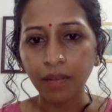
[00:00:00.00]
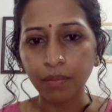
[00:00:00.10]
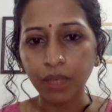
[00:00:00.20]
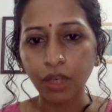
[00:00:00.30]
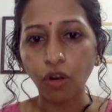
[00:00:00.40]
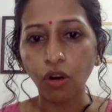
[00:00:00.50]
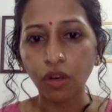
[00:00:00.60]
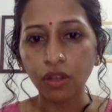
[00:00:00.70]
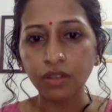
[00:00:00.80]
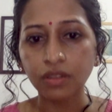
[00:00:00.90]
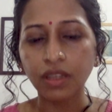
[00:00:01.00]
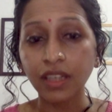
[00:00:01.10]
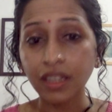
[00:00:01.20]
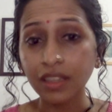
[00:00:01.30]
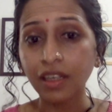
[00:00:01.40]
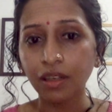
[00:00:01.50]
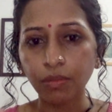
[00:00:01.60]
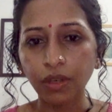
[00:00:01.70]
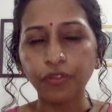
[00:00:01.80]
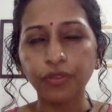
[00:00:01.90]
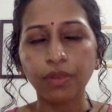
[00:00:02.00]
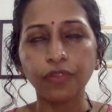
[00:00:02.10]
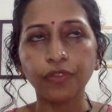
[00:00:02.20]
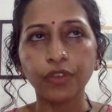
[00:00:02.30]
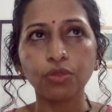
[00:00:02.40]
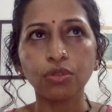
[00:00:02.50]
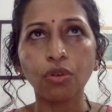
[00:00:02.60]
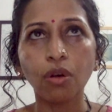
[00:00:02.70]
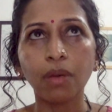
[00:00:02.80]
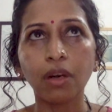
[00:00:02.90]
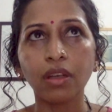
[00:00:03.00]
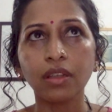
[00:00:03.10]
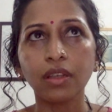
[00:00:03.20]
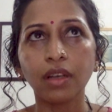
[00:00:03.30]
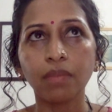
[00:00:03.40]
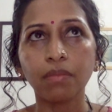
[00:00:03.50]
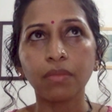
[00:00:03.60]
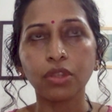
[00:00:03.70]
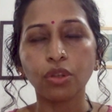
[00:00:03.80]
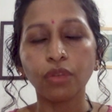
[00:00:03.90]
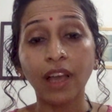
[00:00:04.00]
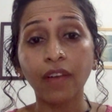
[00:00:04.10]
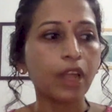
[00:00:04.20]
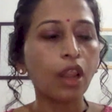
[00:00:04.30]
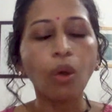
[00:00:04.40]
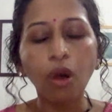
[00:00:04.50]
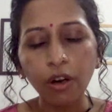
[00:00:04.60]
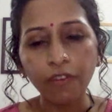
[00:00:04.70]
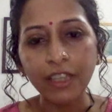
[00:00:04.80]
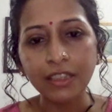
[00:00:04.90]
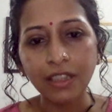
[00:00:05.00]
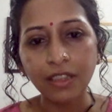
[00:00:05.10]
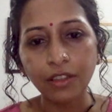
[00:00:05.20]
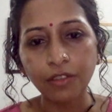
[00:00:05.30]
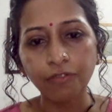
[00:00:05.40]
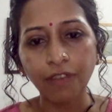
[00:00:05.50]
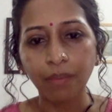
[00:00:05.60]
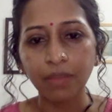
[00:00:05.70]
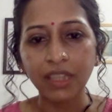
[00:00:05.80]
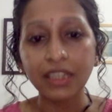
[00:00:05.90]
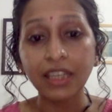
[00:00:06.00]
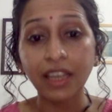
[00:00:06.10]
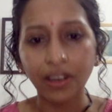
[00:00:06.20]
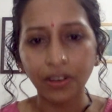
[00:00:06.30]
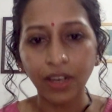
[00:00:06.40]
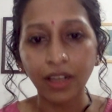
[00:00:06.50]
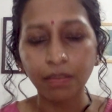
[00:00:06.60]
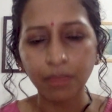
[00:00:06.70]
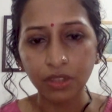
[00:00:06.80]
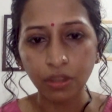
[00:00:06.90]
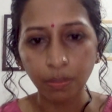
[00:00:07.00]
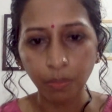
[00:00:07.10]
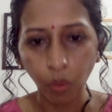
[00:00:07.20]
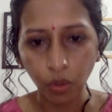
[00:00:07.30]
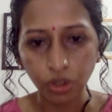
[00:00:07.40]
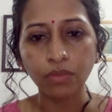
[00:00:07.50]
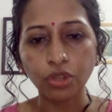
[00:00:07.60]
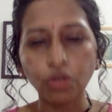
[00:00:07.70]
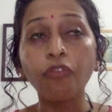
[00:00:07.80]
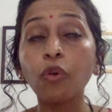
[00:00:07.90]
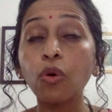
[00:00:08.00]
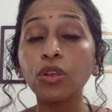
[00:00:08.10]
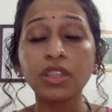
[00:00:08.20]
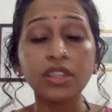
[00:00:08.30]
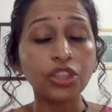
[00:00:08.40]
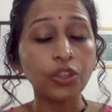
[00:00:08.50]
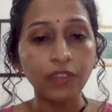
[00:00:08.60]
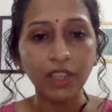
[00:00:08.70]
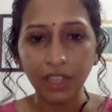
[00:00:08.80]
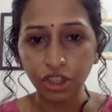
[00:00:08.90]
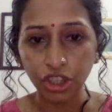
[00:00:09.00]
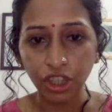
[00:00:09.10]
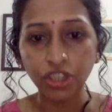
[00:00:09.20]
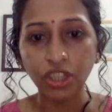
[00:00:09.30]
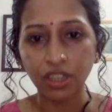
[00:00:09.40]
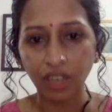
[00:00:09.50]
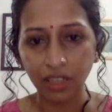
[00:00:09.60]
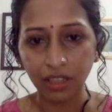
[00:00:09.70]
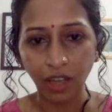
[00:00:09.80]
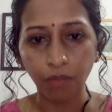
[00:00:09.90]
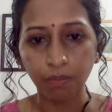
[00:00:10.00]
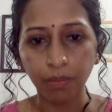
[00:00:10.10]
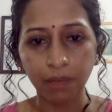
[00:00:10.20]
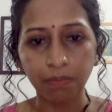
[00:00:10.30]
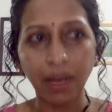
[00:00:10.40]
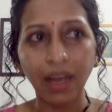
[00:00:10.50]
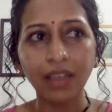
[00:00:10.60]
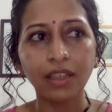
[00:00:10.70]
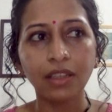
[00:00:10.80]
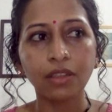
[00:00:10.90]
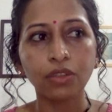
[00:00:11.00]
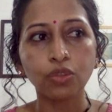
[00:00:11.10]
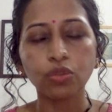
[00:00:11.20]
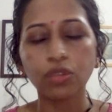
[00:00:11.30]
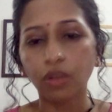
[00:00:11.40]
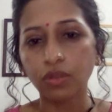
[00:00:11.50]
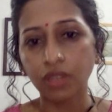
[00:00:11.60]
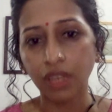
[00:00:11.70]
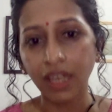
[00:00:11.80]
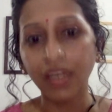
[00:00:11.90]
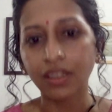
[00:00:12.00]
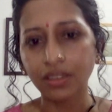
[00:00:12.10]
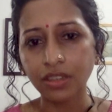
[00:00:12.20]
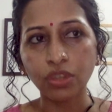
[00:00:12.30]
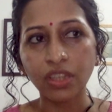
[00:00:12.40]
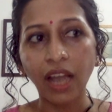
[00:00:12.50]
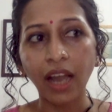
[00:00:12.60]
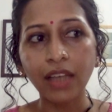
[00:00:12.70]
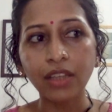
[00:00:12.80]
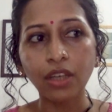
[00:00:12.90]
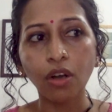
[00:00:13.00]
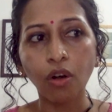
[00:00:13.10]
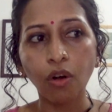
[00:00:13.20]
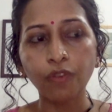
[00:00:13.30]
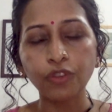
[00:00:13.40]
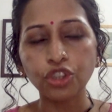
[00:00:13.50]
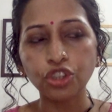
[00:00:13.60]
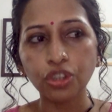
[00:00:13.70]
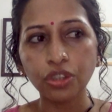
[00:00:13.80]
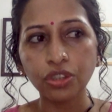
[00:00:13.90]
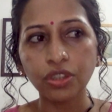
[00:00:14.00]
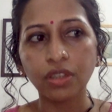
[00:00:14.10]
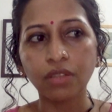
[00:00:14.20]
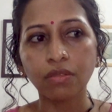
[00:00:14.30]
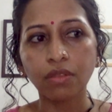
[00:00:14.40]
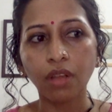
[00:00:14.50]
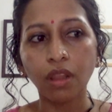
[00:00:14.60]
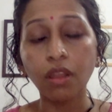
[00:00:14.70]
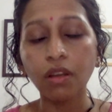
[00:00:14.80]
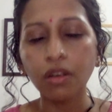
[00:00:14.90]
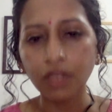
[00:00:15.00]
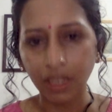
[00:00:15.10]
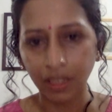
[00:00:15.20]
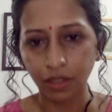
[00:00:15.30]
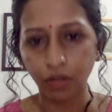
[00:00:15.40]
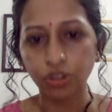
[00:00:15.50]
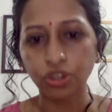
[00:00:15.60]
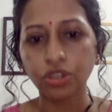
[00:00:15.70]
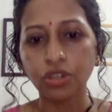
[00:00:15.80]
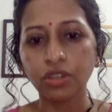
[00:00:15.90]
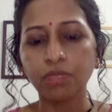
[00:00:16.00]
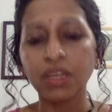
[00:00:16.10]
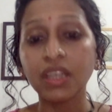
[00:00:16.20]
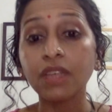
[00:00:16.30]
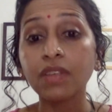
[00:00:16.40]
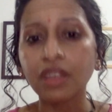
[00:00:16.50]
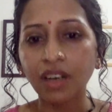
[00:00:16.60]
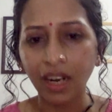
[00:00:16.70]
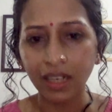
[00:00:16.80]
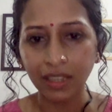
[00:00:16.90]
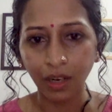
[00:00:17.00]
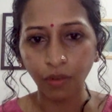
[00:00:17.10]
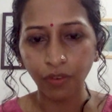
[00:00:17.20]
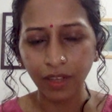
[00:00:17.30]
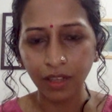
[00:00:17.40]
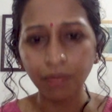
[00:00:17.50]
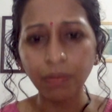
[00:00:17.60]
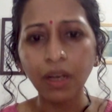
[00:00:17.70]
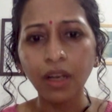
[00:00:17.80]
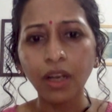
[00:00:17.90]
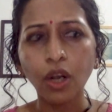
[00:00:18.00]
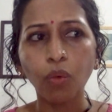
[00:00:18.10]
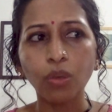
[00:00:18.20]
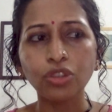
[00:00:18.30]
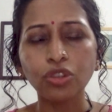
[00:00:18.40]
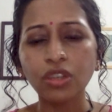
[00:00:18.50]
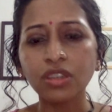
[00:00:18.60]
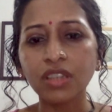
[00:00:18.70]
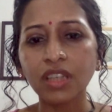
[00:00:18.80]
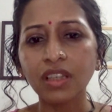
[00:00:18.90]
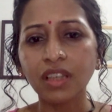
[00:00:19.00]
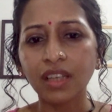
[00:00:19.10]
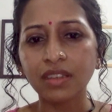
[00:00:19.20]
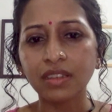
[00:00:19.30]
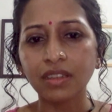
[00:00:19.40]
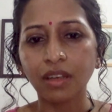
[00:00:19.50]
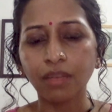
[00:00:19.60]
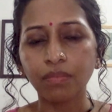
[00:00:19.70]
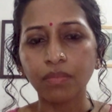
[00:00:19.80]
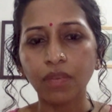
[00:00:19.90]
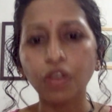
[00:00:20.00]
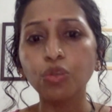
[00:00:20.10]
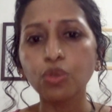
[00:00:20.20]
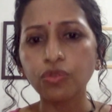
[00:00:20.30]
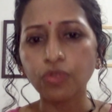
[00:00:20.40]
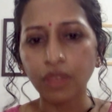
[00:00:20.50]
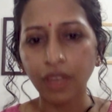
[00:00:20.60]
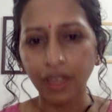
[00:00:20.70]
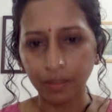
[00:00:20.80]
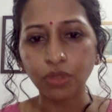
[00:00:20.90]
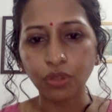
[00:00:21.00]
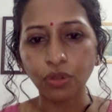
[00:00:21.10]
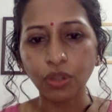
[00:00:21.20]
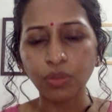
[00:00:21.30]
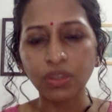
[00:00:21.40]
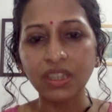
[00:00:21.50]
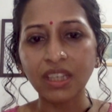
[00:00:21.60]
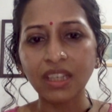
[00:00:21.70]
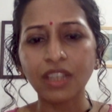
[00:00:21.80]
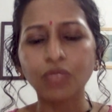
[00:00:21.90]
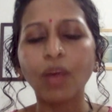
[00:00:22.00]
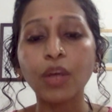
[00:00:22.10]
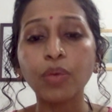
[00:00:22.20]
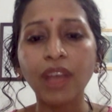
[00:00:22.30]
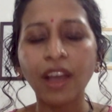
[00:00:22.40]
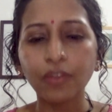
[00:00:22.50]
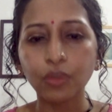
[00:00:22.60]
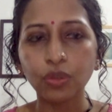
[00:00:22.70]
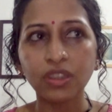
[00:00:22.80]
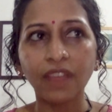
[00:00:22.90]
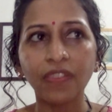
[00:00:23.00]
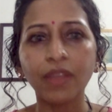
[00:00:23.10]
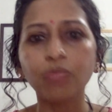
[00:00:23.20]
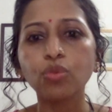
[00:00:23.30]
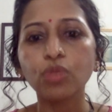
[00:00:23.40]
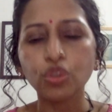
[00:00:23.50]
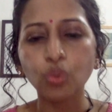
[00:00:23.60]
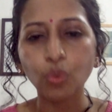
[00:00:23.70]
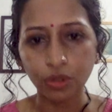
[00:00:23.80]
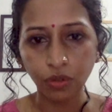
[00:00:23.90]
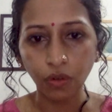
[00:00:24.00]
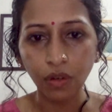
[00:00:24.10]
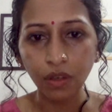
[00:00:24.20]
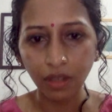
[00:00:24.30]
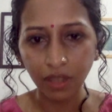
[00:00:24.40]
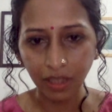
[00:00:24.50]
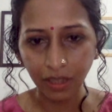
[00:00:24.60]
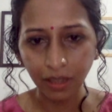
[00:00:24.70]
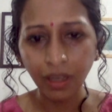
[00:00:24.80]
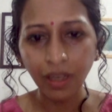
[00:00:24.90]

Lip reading: Because in India, if you know about India, we have a lot of extended family care, help and support. Of course, it's shifting and changing right now. But back in 2008, the idea of children learning or children being given the right kind of help was not seen as a useful help. It was seen as, why do we have to send them to a school so early?